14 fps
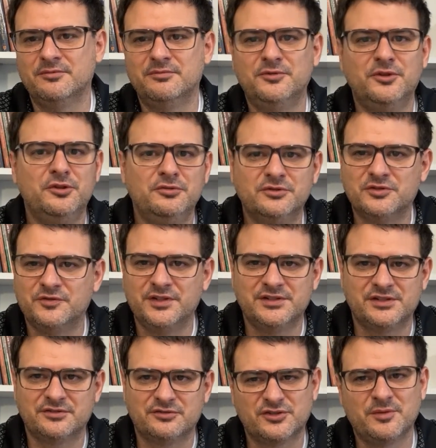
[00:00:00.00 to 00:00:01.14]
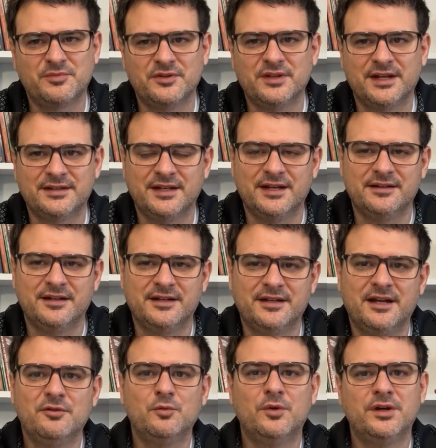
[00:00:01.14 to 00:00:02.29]
Newton's physics or something like that. Like,
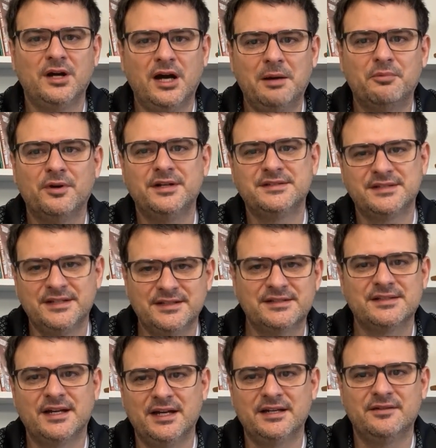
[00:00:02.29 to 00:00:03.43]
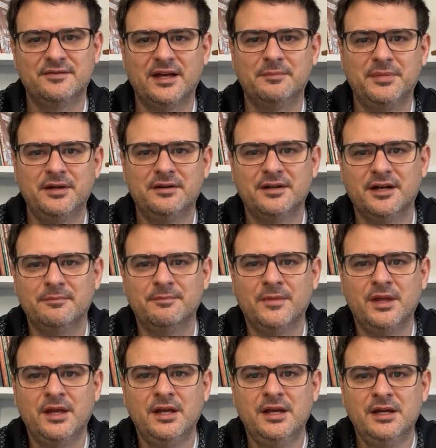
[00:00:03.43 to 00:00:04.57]
everyone operates inside of that paradigm.
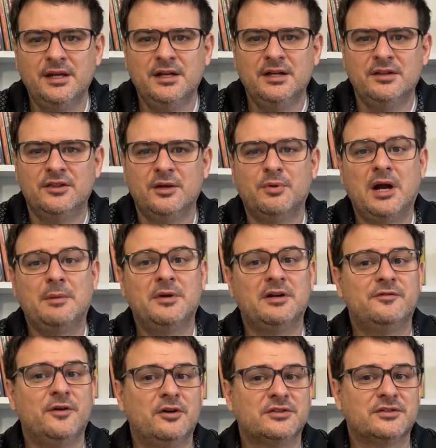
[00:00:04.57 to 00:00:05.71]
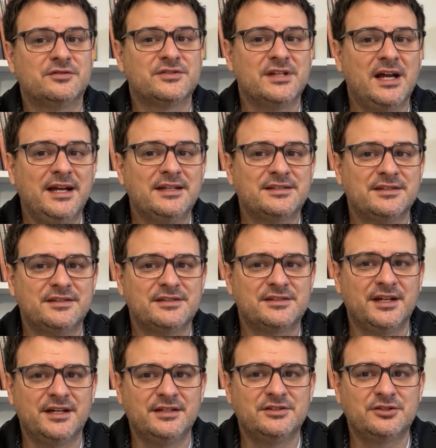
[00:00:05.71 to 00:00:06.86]
The primary focus of science in this
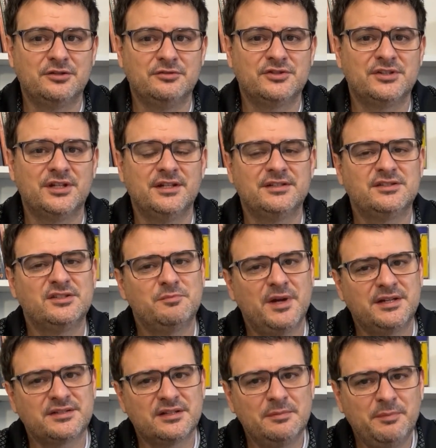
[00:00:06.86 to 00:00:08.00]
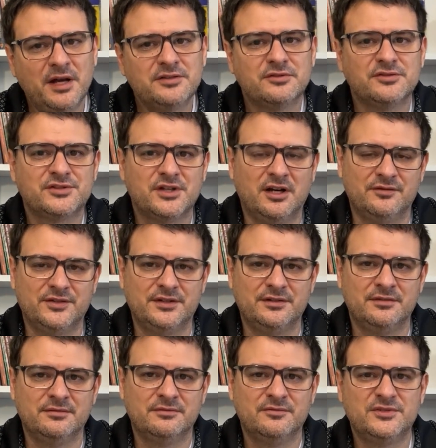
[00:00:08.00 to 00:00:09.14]
stage, Kuhn says, is basically puzzle solving.
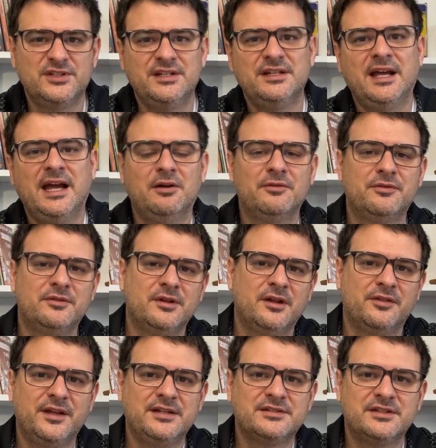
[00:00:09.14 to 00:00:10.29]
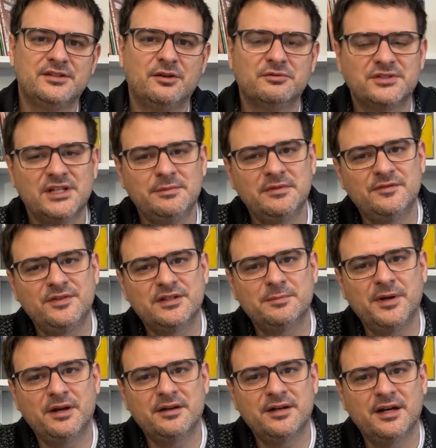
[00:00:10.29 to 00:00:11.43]
Seeing how things that don't seem to fit the
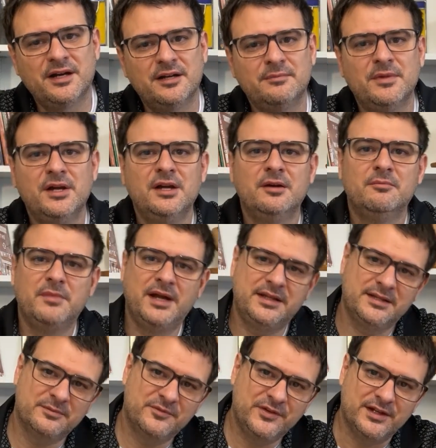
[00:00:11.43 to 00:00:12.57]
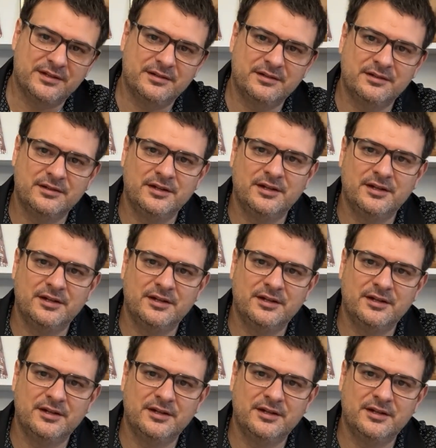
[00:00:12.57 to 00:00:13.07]
paradigm make them fit.